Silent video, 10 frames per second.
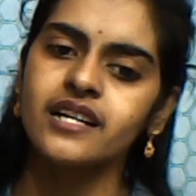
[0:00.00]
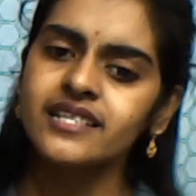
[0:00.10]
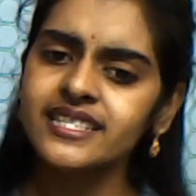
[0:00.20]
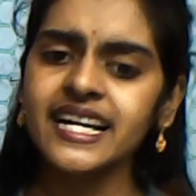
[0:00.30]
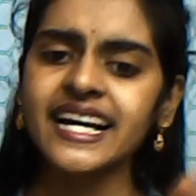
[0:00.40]

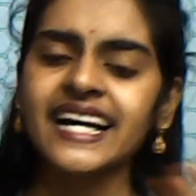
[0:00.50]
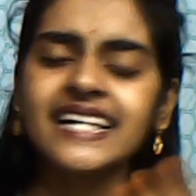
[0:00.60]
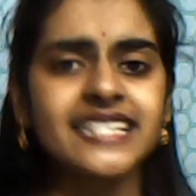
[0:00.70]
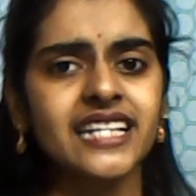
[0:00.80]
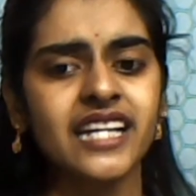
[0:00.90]
See,
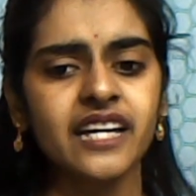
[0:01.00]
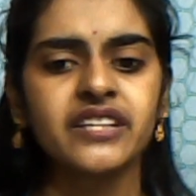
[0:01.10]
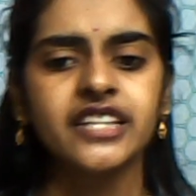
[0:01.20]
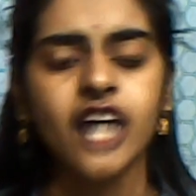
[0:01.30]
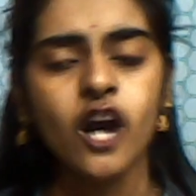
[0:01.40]
easily
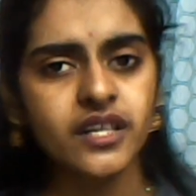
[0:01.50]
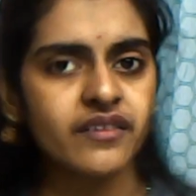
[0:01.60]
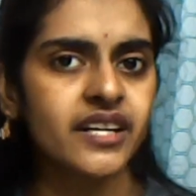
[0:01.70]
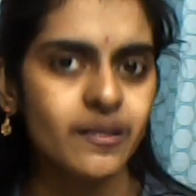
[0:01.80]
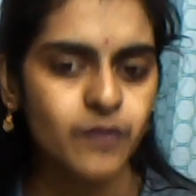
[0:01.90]
without
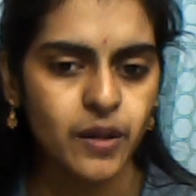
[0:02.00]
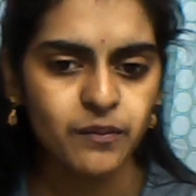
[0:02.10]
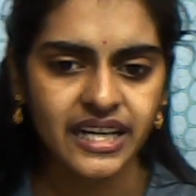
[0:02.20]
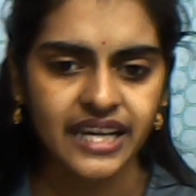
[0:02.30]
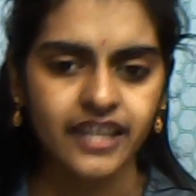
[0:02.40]
even
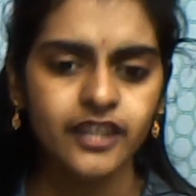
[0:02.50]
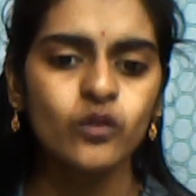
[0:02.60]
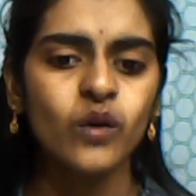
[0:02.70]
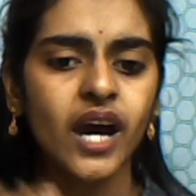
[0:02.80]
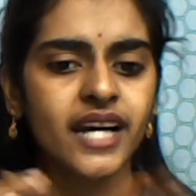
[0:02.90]
remembering, you
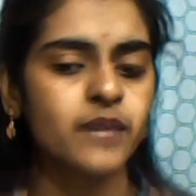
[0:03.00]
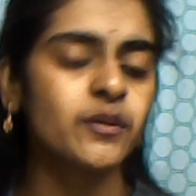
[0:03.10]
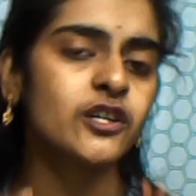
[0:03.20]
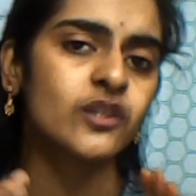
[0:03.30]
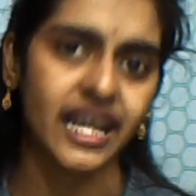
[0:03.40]
are
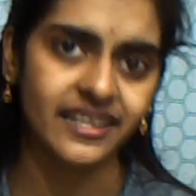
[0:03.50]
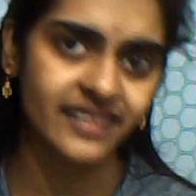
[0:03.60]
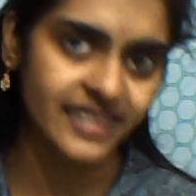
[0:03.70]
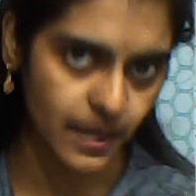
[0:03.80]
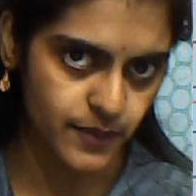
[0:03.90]
able to write
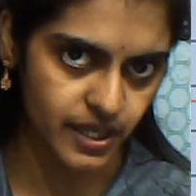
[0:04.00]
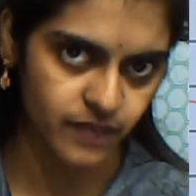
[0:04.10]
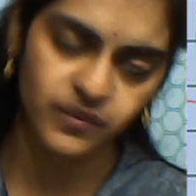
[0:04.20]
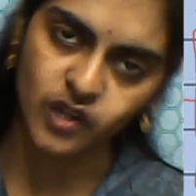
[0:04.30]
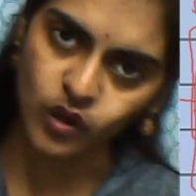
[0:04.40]
the table.
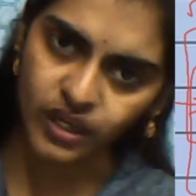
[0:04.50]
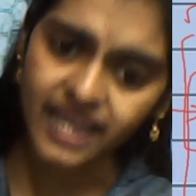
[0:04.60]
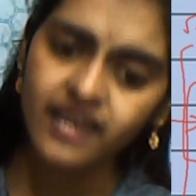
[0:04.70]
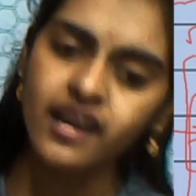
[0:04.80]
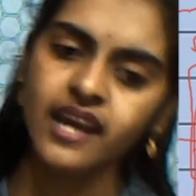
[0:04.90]
Okay,
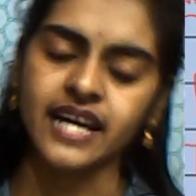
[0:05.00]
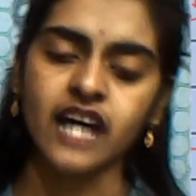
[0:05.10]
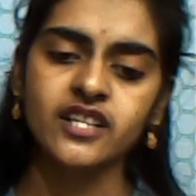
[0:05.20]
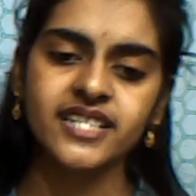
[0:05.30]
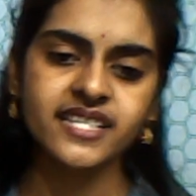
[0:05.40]

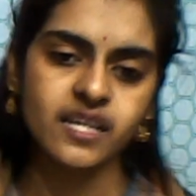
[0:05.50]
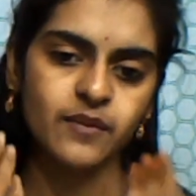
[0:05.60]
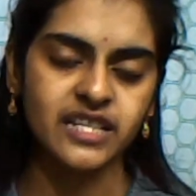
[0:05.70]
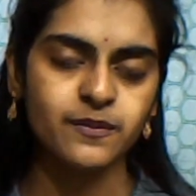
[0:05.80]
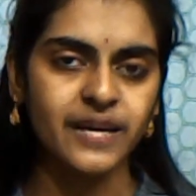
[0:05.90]
now since I'm
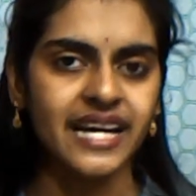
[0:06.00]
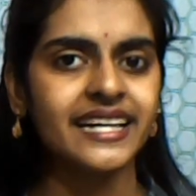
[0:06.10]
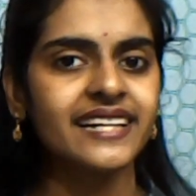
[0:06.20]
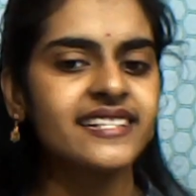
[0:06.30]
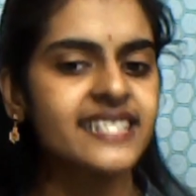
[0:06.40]

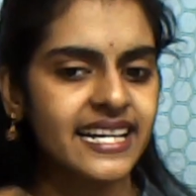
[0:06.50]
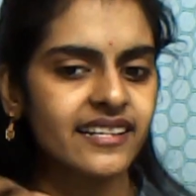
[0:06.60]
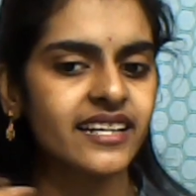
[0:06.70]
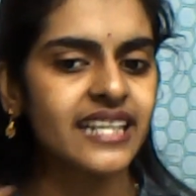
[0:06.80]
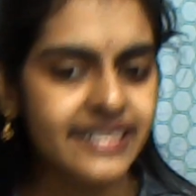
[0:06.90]
explaining, it's
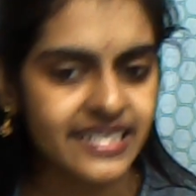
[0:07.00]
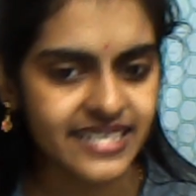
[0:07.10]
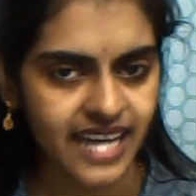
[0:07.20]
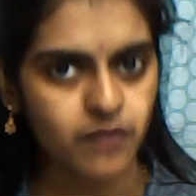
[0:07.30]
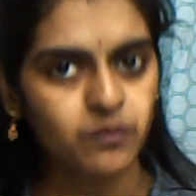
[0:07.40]
taking a little
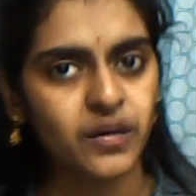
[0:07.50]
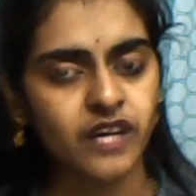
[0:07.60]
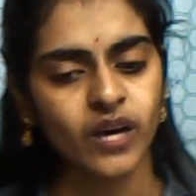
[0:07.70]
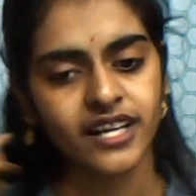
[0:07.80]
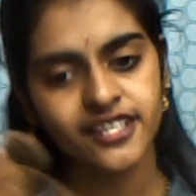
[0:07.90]
time, but
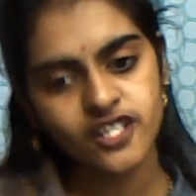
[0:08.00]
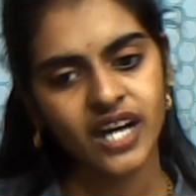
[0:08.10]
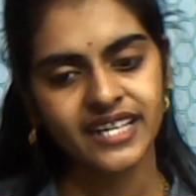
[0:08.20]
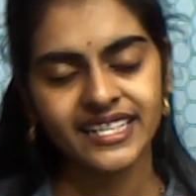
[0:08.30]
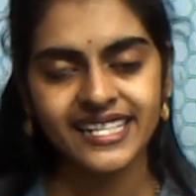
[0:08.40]
once you
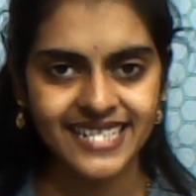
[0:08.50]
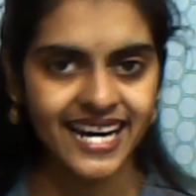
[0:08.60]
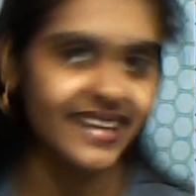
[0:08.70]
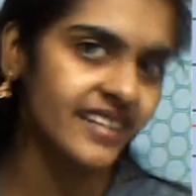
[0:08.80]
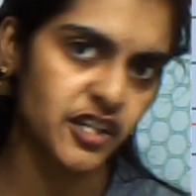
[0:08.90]

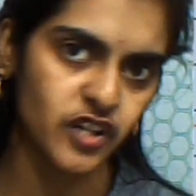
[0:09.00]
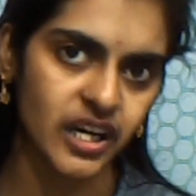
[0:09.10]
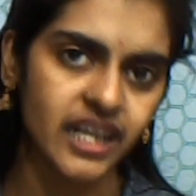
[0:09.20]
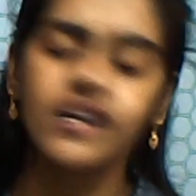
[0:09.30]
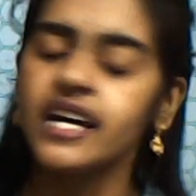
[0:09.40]
understand the
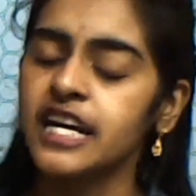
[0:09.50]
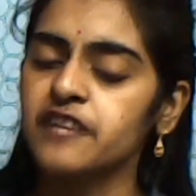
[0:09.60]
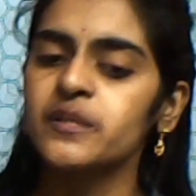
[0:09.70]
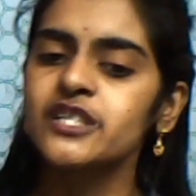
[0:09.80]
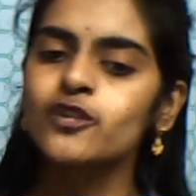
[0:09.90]
trick, it
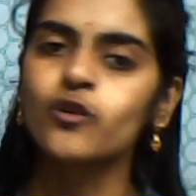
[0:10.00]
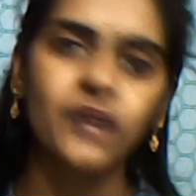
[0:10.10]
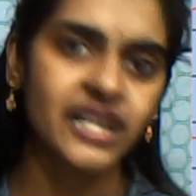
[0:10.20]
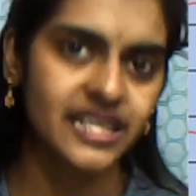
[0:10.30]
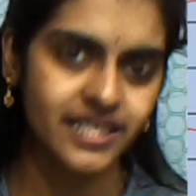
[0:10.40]
will be super
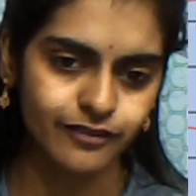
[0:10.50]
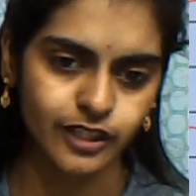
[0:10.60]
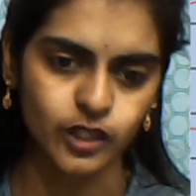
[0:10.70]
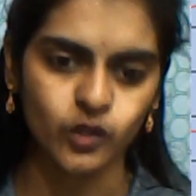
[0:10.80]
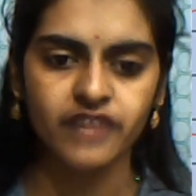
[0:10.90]
easy for
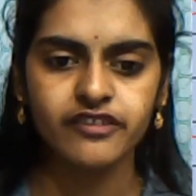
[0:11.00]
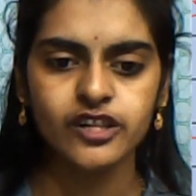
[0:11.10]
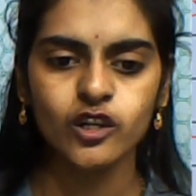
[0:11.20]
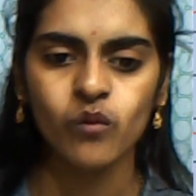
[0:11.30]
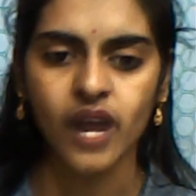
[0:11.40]
you. If you
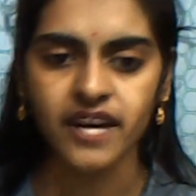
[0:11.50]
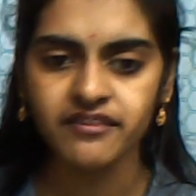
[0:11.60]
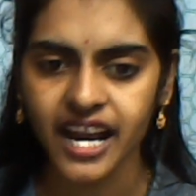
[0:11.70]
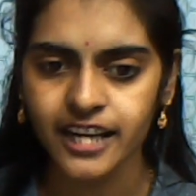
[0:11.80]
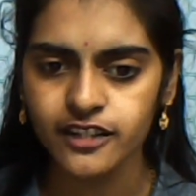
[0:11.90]
know one
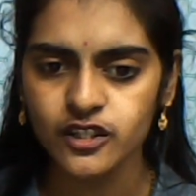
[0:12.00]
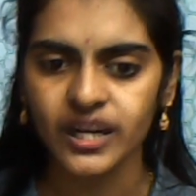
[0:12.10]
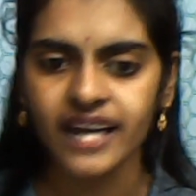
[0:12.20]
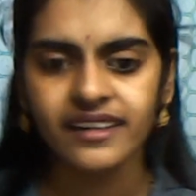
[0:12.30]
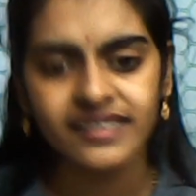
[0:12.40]
value, you
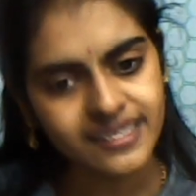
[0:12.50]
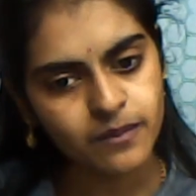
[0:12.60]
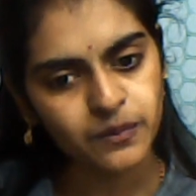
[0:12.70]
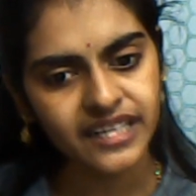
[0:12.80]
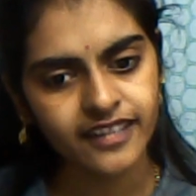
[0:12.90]
can
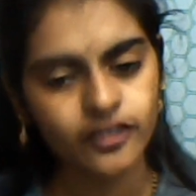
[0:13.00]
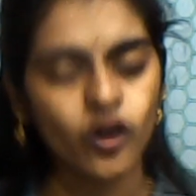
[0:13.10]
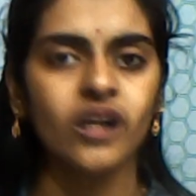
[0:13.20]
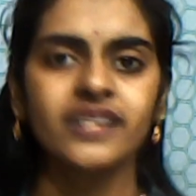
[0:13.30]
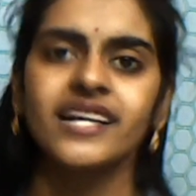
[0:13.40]
simply write
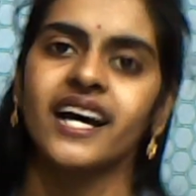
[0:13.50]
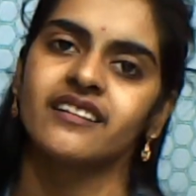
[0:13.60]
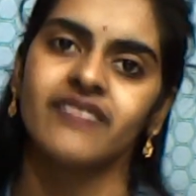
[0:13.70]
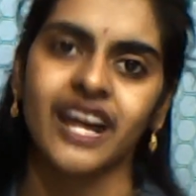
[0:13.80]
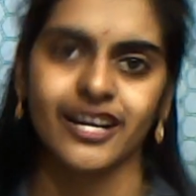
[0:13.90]
all the
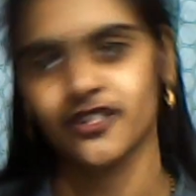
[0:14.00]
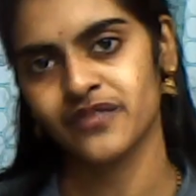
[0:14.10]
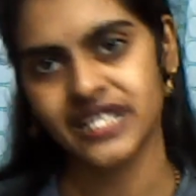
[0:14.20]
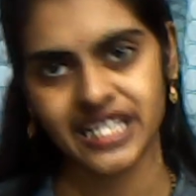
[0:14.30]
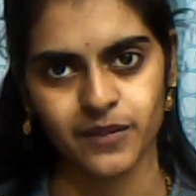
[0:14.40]
other values of
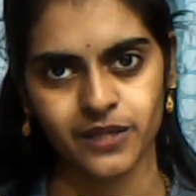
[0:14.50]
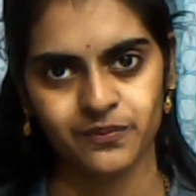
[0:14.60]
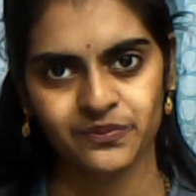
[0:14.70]
the table.